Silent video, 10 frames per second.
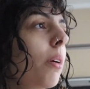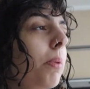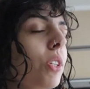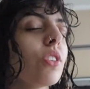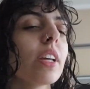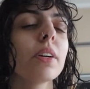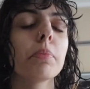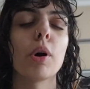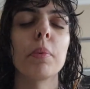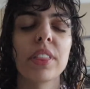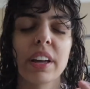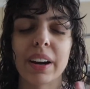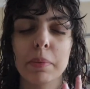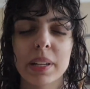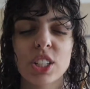but just like a proper
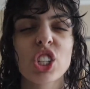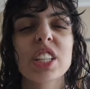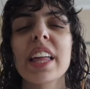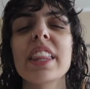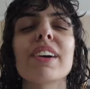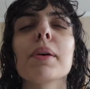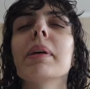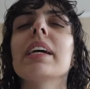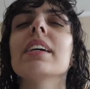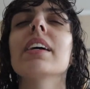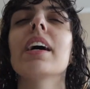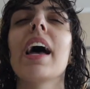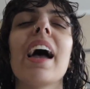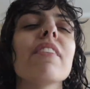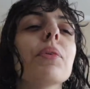therapist, just get therapy.
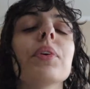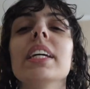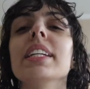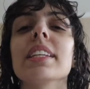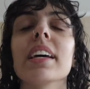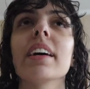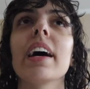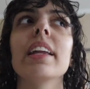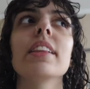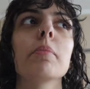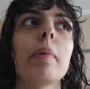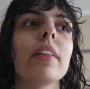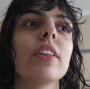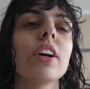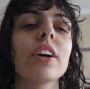Everyone needs it, and it, the,
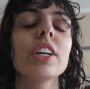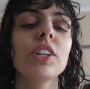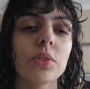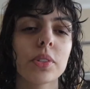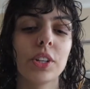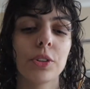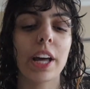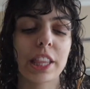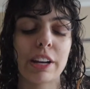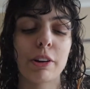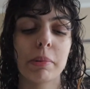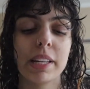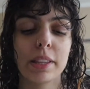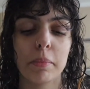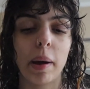be the younger you, you get
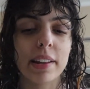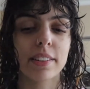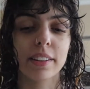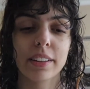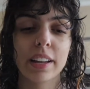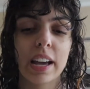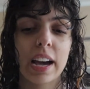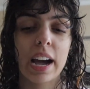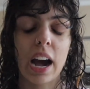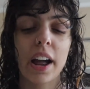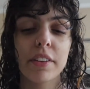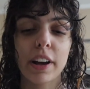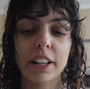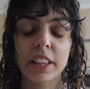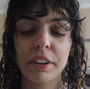therapy, the better. I've
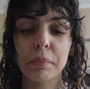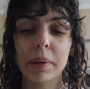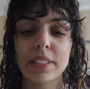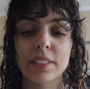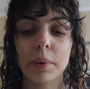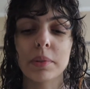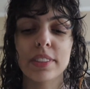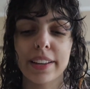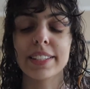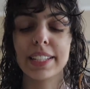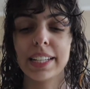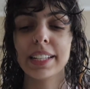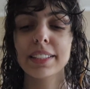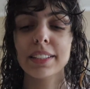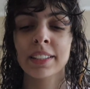had therapy since I was
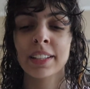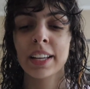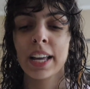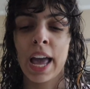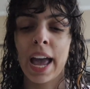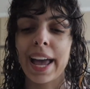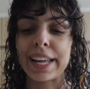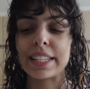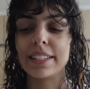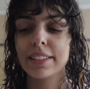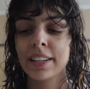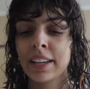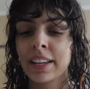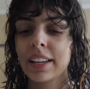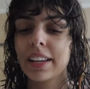thirteen. And
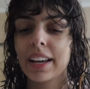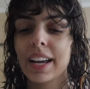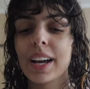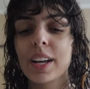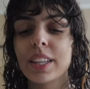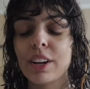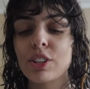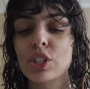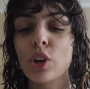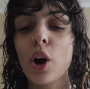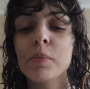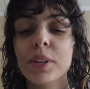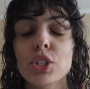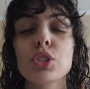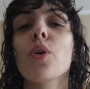there is so much